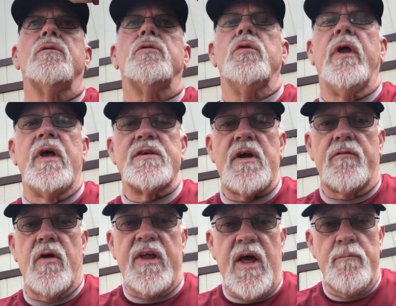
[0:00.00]
2 days
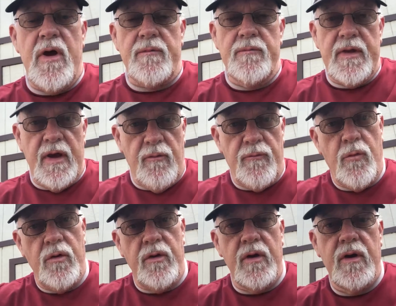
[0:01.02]
after I got back from
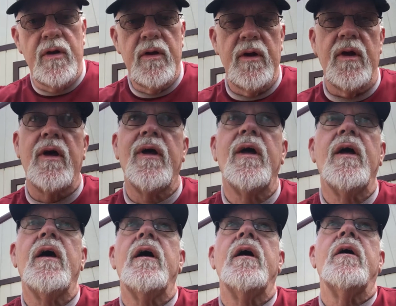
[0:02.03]
California,
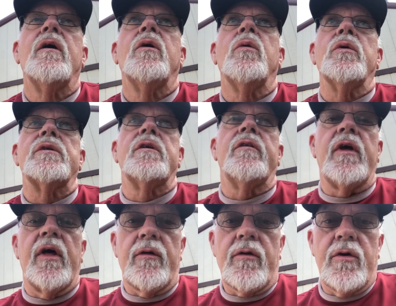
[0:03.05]
went to the
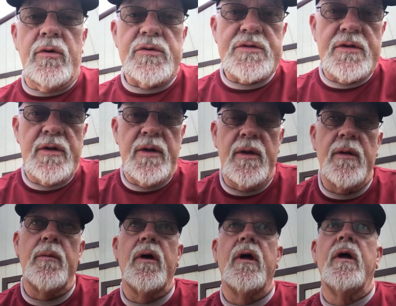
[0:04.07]
other coast.
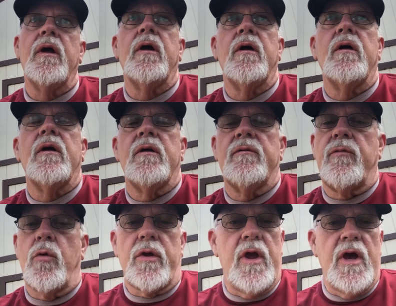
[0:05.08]

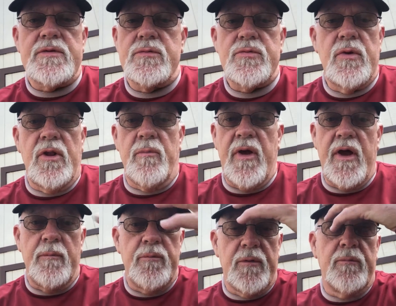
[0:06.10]
Forecast was really
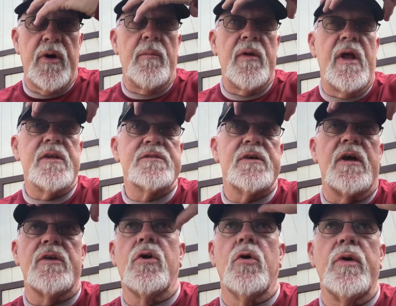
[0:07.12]
bad, but Bob and I decided
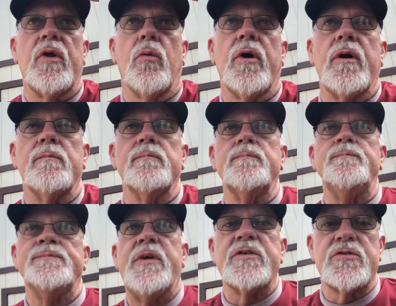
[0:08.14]
to go anyway.
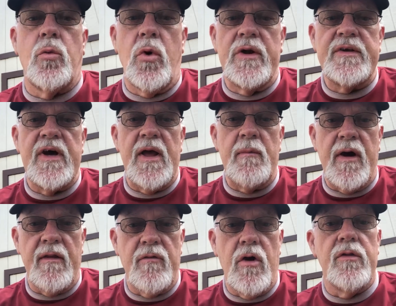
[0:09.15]
This is the one time
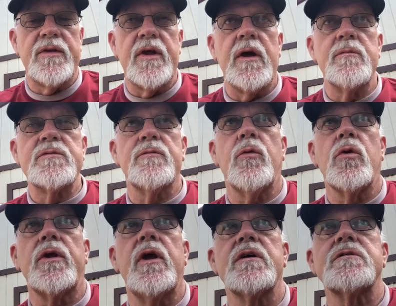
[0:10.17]
out of all the times the
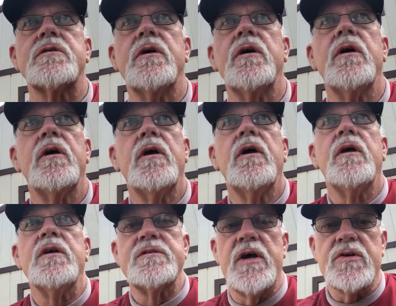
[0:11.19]
forecast
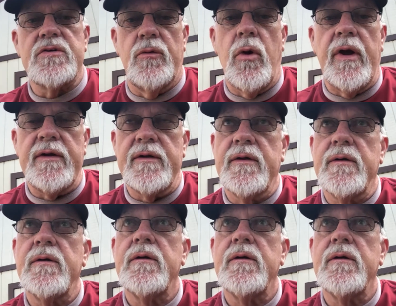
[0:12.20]
is actually right.